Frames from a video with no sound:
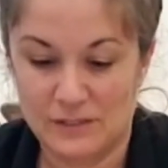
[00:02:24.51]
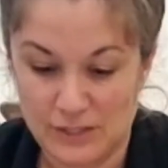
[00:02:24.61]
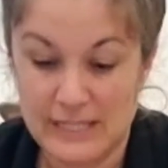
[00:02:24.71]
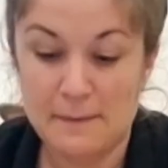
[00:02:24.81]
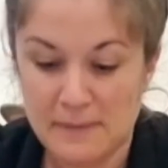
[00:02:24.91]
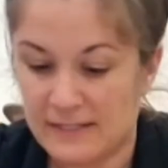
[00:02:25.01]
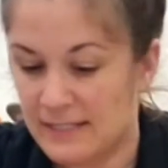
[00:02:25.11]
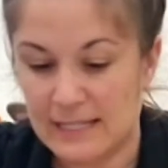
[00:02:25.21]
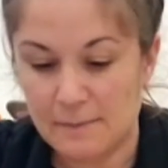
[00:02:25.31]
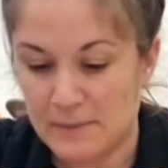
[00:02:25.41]
So you keep
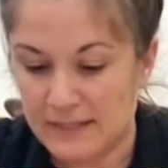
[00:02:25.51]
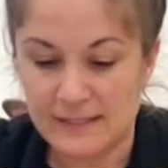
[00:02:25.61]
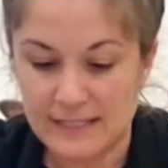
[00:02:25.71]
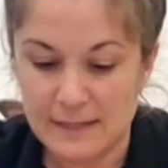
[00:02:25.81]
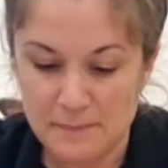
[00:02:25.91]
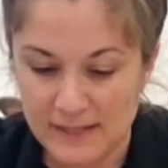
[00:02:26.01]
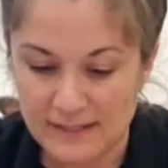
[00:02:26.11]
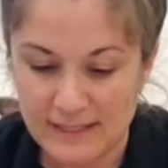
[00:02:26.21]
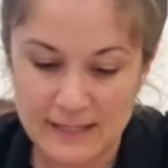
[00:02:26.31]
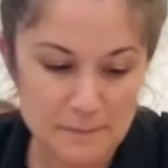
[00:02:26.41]
mixing, keep mixing, keep
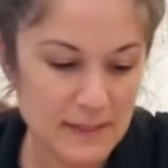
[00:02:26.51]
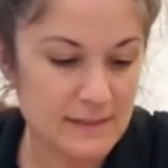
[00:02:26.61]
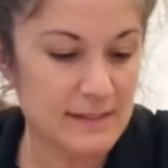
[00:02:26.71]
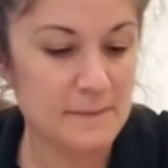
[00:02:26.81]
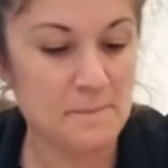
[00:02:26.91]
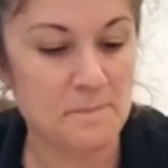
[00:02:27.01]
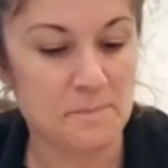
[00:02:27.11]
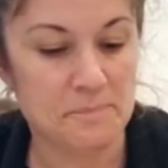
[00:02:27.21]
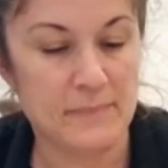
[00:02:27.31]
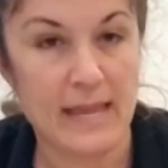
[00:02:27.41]
mixing, keep mixing.
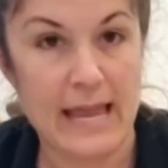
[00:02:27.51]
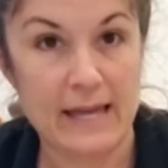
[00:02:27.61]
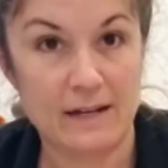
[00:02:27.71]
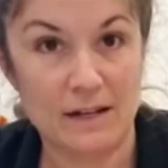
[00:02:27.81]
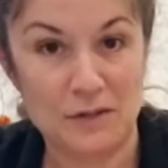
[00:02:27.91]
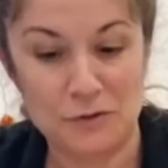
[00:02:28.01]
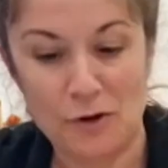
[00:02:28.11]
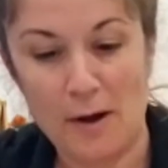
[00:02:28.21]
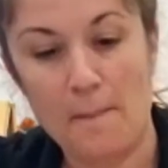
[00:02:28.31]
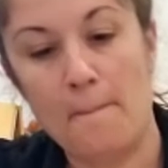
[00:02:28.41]
Add another
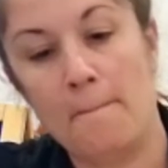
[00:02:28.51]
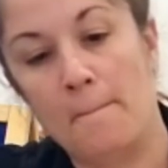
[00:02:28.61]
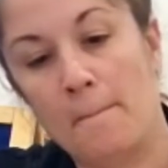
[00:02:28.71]
drop.